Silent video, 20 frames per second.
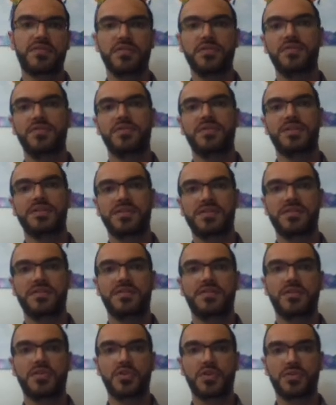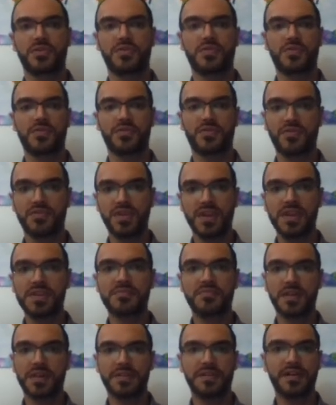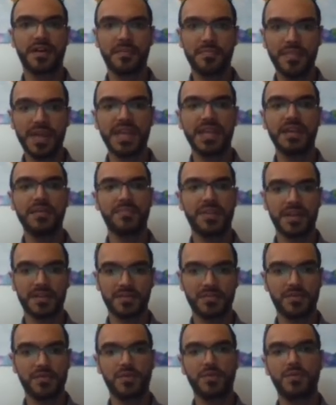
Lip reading: to search through trees. Well, there are many, but